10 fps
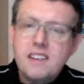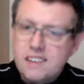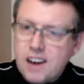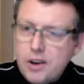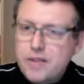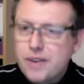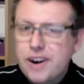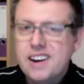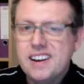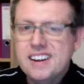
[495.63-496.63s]
go for it.
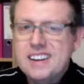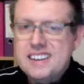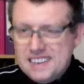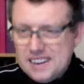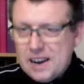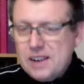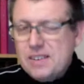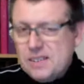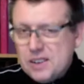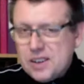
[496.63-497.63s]

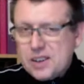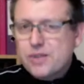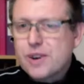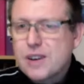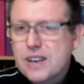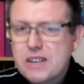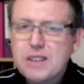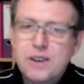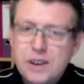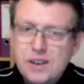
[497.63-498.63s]
It's a friendly
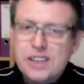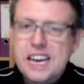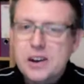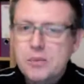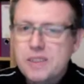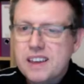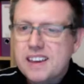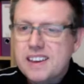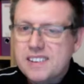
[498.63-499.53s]
universe. Get on with it.